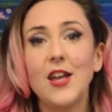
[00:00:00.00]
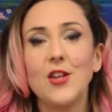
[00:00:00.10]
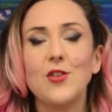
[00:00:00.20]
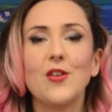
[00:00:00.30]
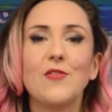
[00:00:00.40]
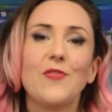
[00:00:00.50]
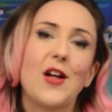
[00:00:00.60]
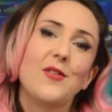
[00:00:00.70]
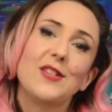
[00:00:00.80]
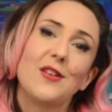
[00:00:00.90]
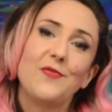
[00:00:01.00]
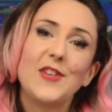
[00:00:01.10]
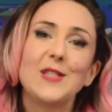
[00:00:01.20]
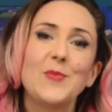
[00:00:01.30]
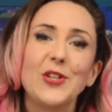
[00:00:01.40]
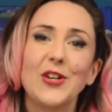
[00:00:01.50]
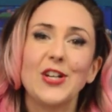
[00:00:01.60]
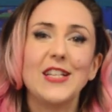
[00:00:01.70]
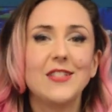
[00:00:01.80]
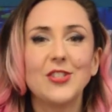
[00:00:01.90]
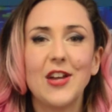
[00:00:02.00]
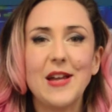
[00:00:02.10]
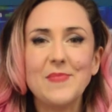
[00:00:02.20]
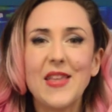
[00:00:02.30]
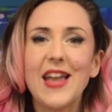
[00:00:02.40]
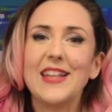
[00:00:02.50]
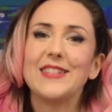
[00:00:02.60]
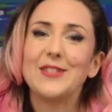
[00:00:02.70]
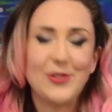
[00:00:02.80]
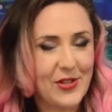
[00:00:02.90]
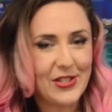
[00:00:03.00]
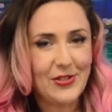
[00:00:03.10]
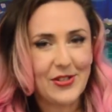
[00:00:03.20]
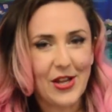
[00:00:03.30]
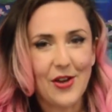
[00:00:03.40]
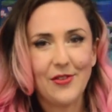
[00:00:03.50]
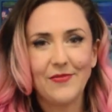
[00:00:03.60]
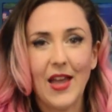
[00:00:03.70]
you can follow us on Facebook or Instagram at Nooga Studio.